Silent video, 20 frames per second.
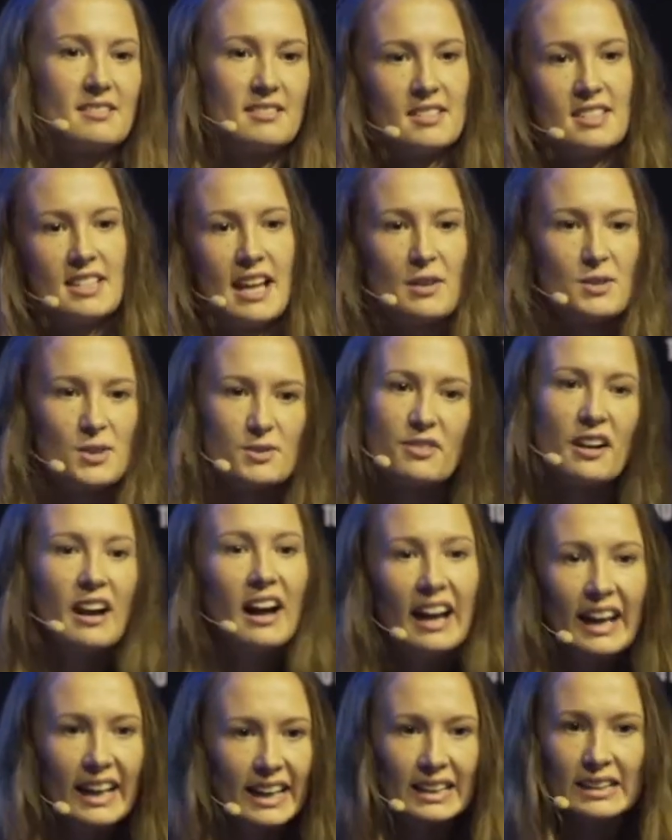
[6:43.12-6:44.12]
sounds
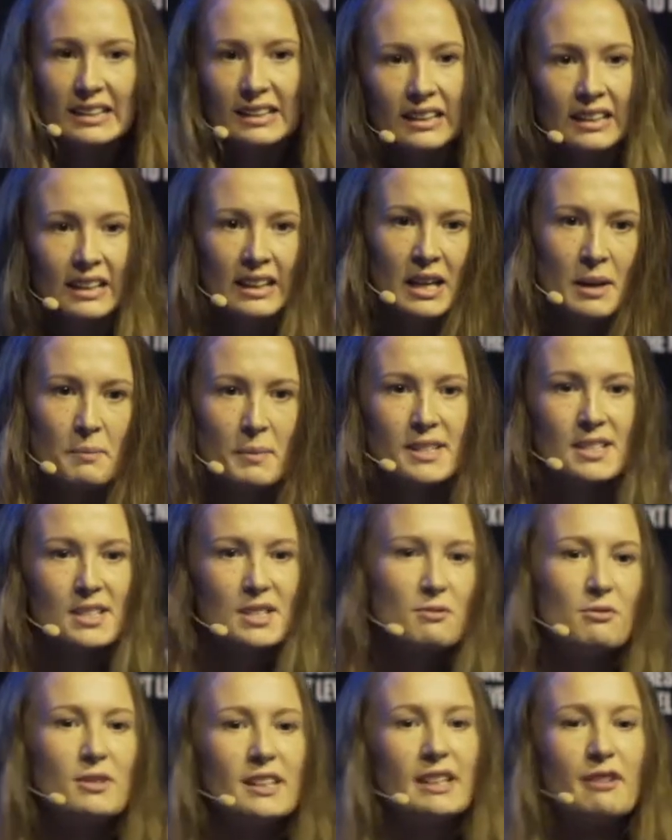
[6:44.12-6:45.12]
fine, but
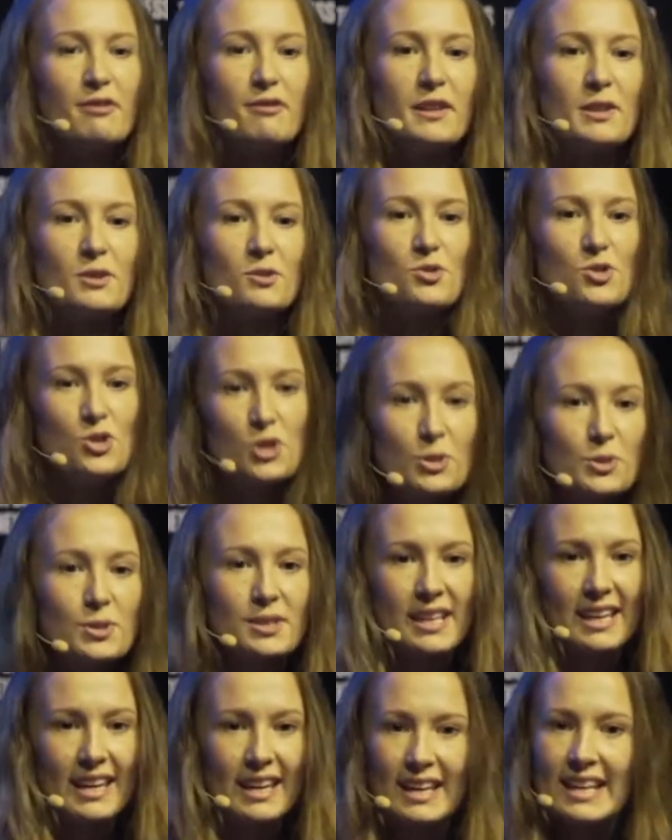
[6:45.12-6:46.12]
doesn't really feel
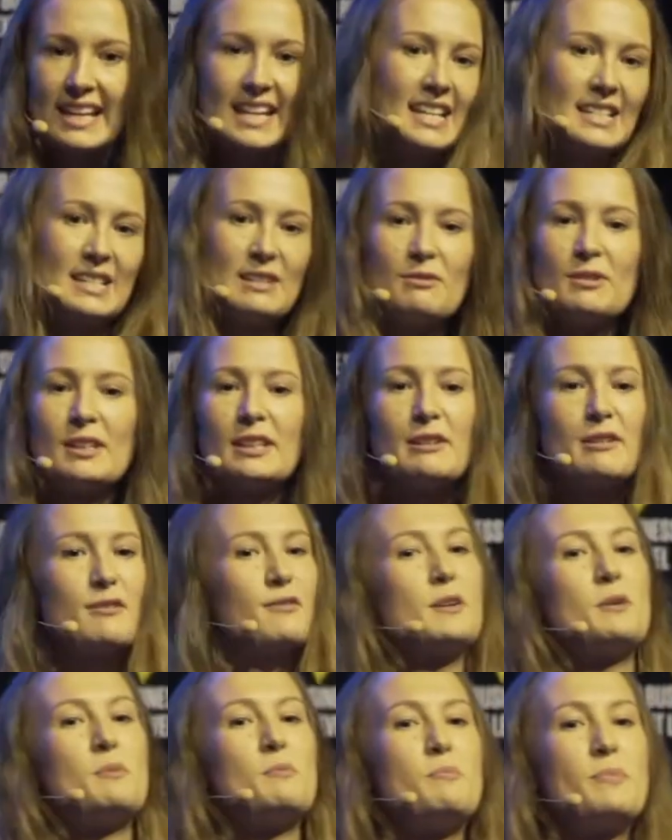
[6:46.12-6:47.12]
juicy. It didn't really
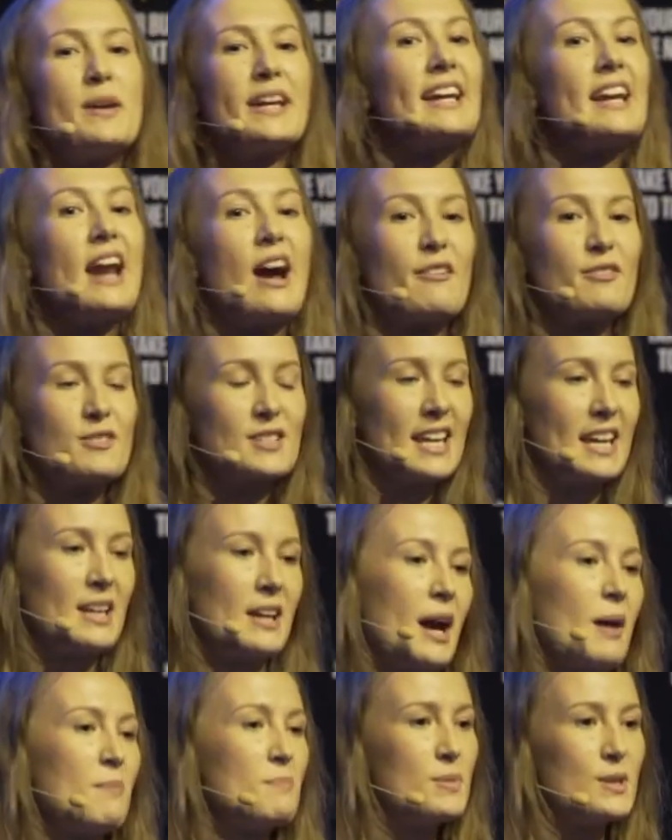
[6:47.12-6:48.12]
feel big enough to
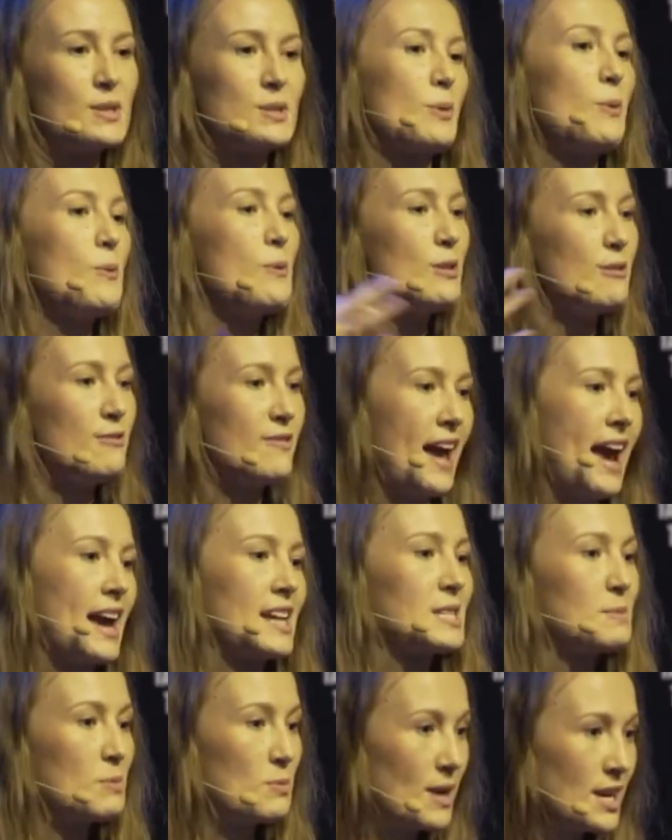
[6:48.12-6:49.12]
encompass all of the
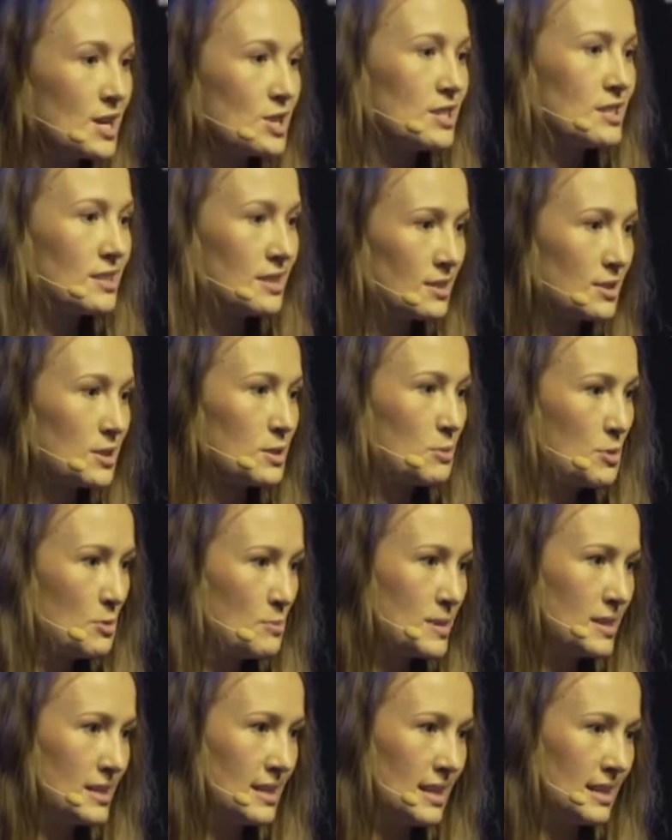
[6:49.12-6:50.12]
aspirations as a small
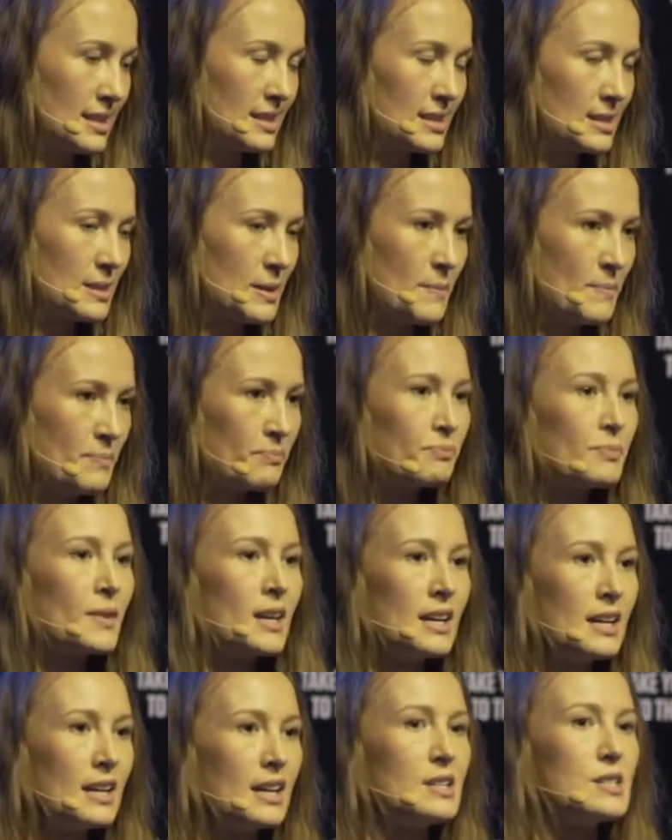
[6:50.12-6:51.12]
business.
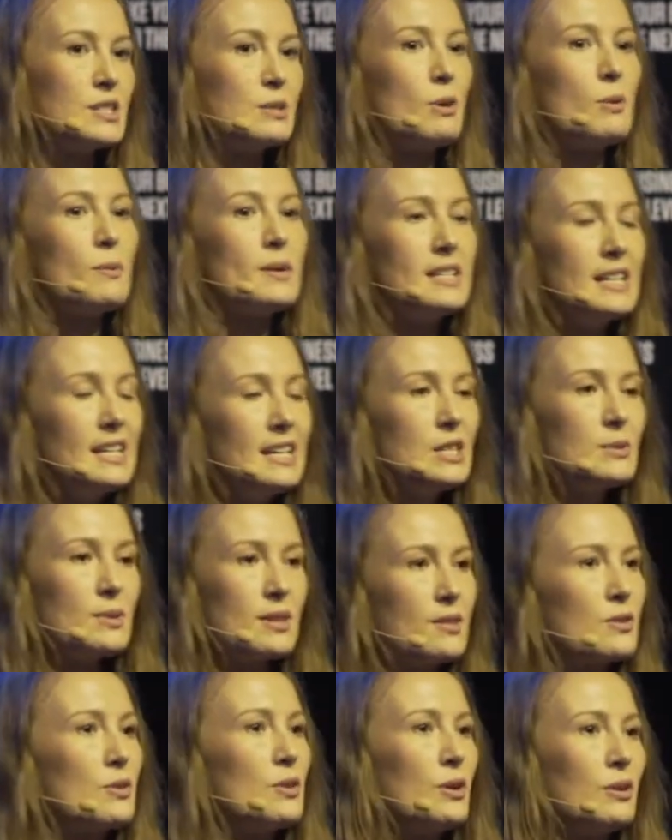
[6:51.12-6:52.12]
And so what we did is we
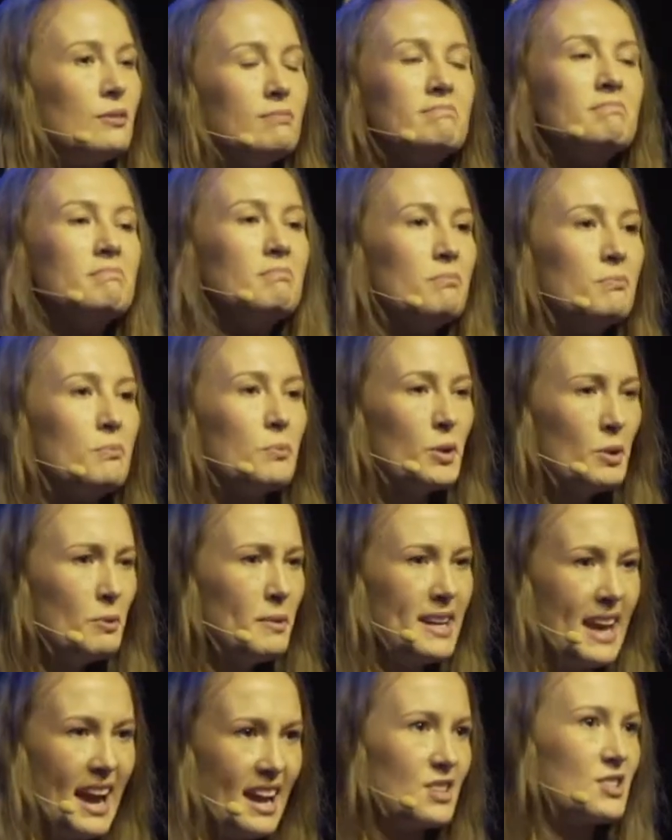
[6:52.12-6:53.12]
thought, what do
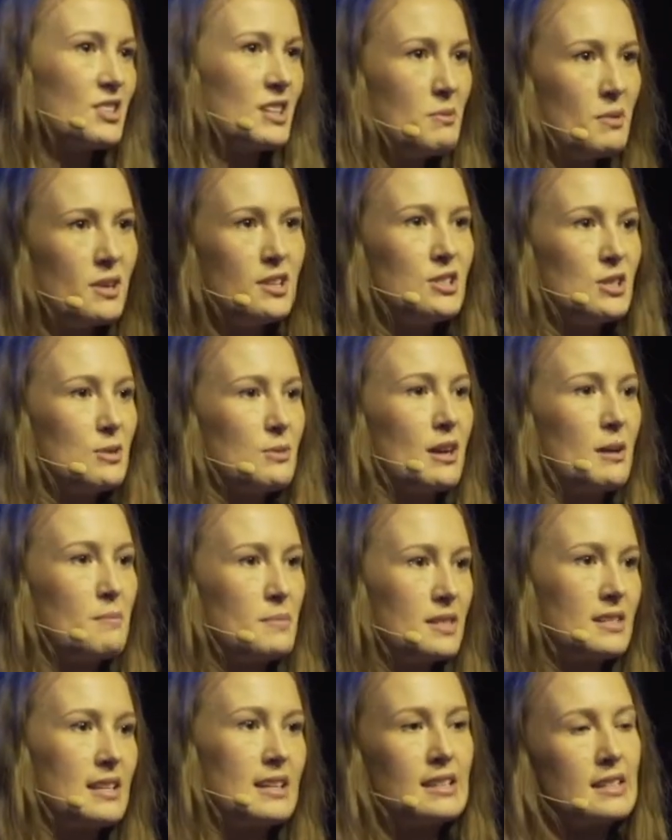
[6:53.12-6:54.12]
we actually want to do with our
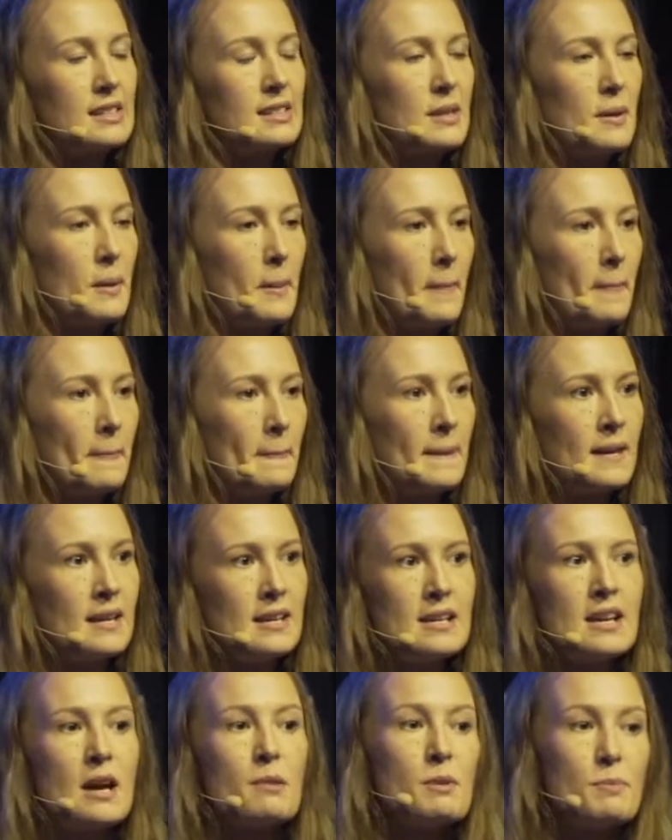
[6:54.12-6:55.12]
business?
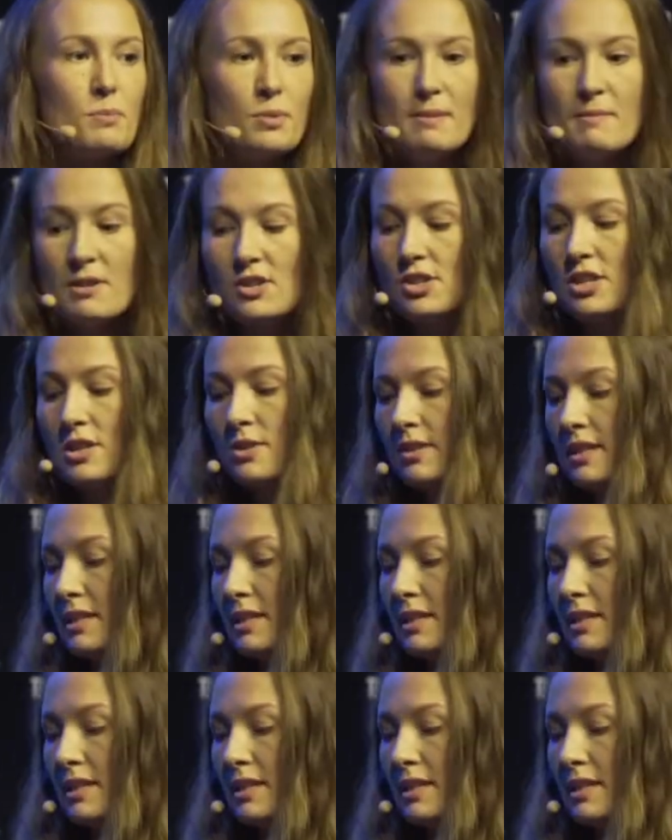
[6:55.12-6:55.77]
And we pretty much used